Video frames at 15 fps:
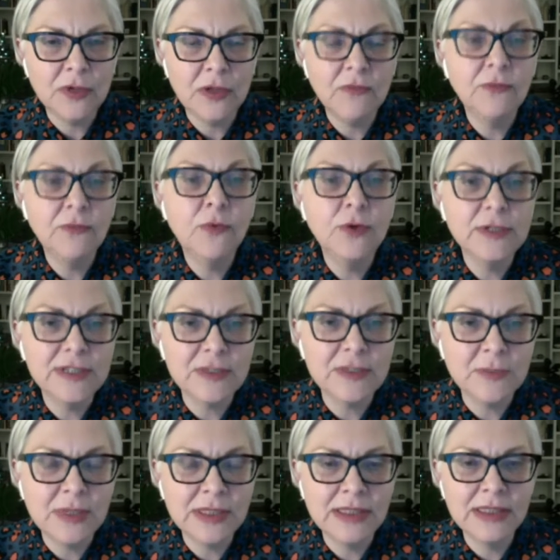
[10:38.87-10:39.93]

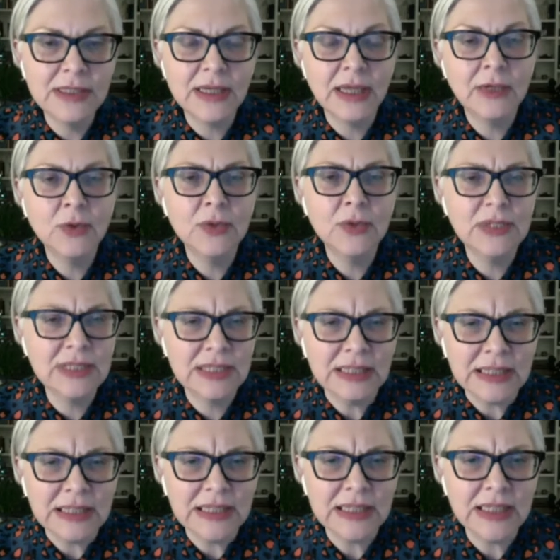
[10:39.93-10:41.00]
enforcement and
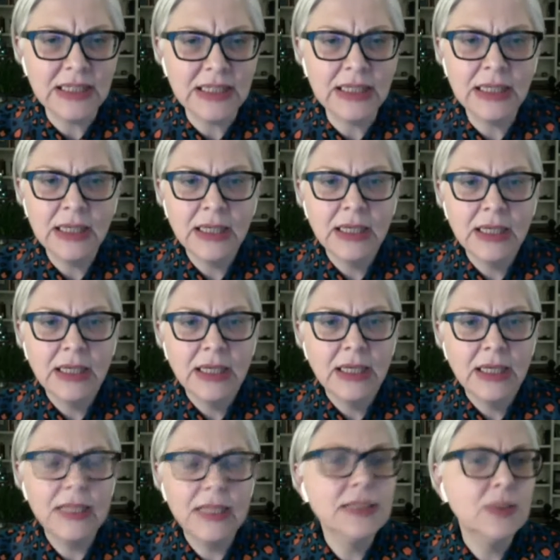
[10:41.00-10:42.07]
hostility
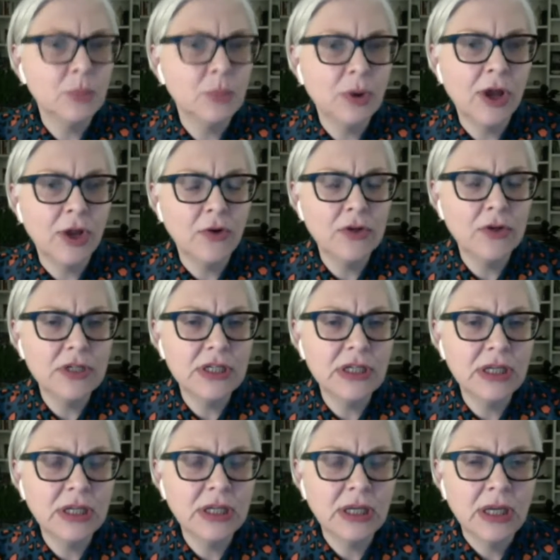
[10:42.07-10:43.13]
is a
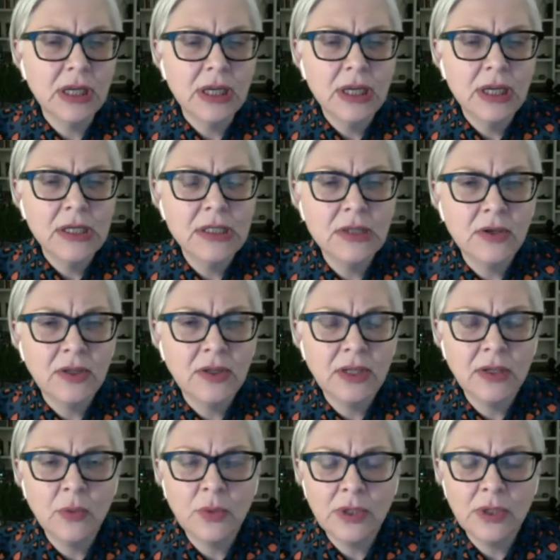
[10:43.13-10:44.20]
priority. So I
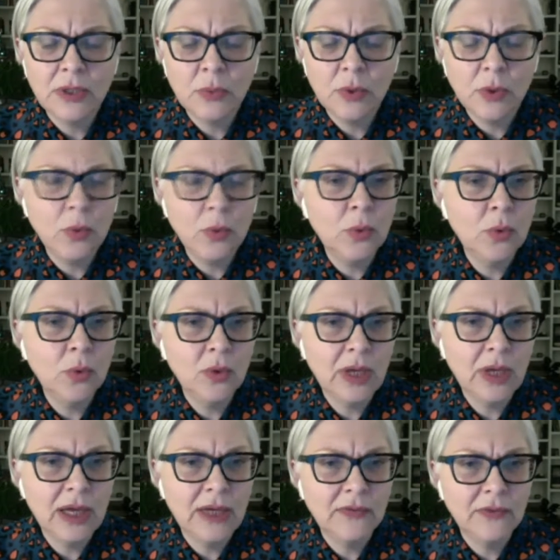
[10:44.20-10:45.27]
think we all
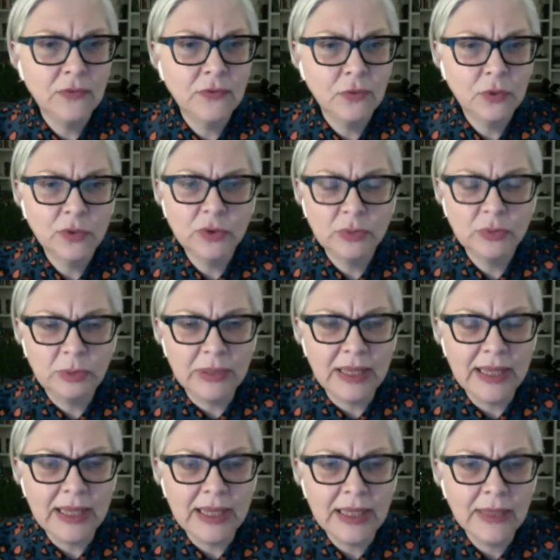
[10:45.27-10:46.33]
have a role to
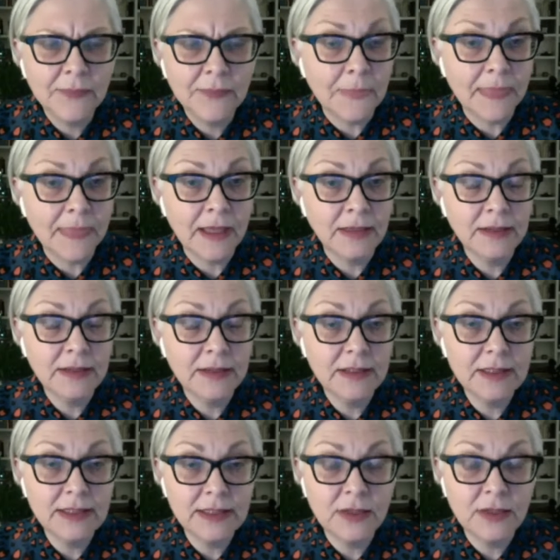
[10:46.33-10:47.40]
play, and
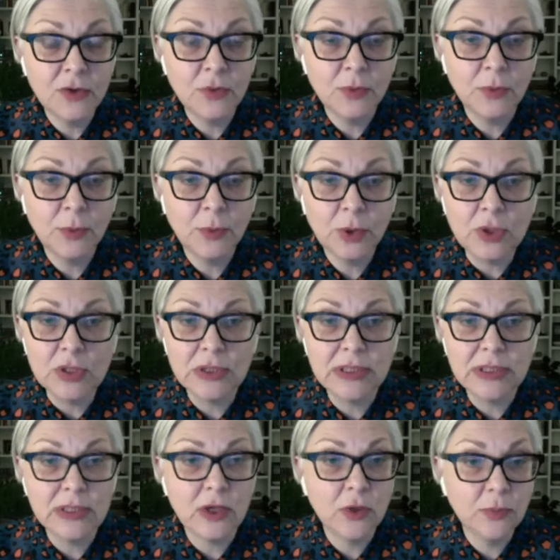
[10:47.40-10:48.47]
this new proposal
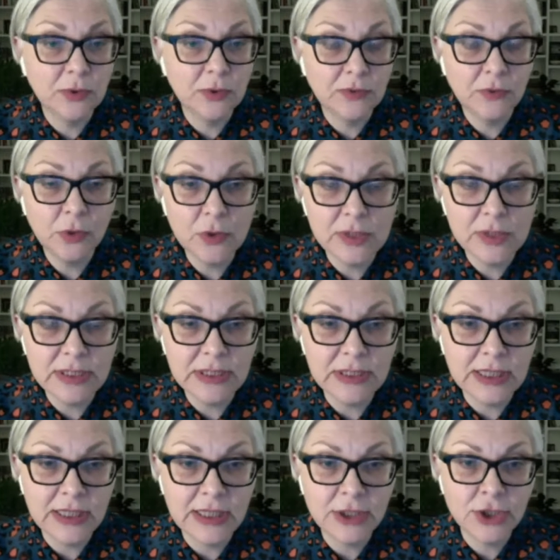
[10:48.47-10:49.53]
is open for
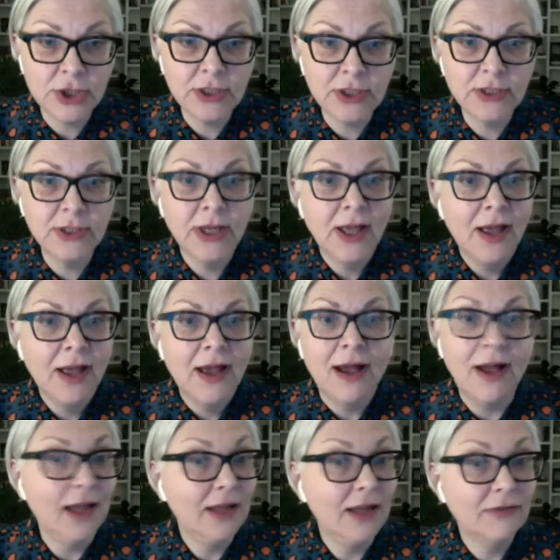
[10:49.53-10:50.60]
consultation.
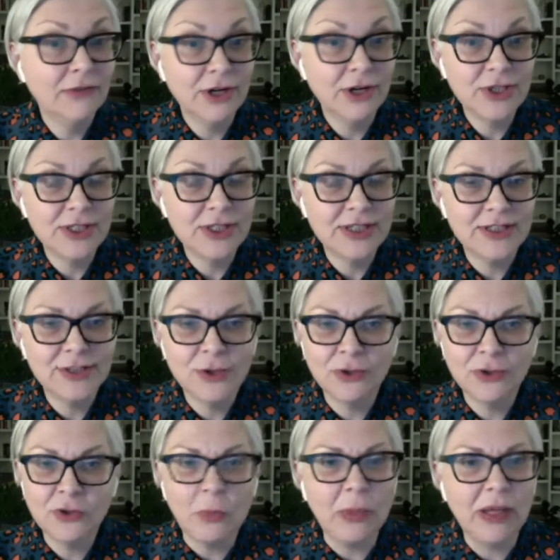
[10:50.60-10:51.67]
I have registered
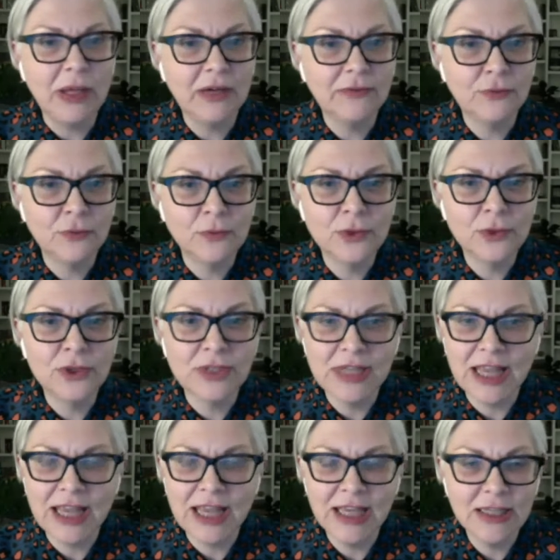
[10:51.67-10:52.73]
on the platform
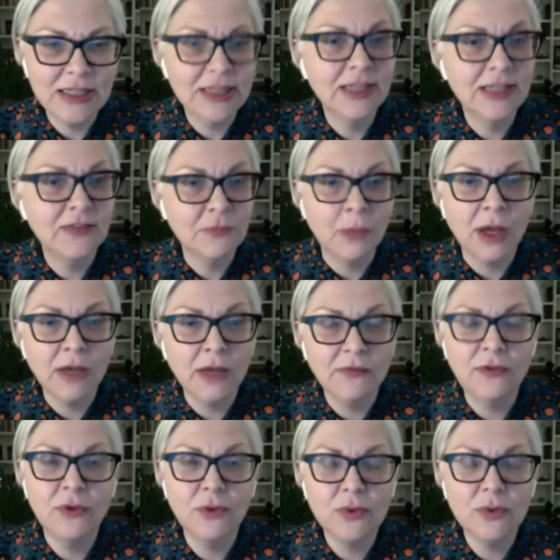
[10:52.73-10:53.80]
today to give my
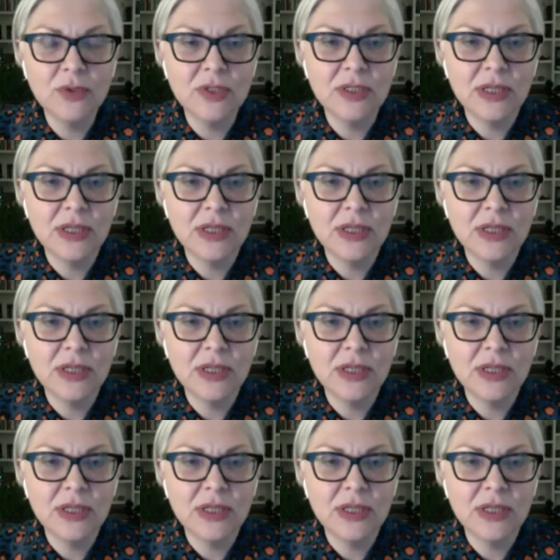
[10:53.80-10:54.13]
views.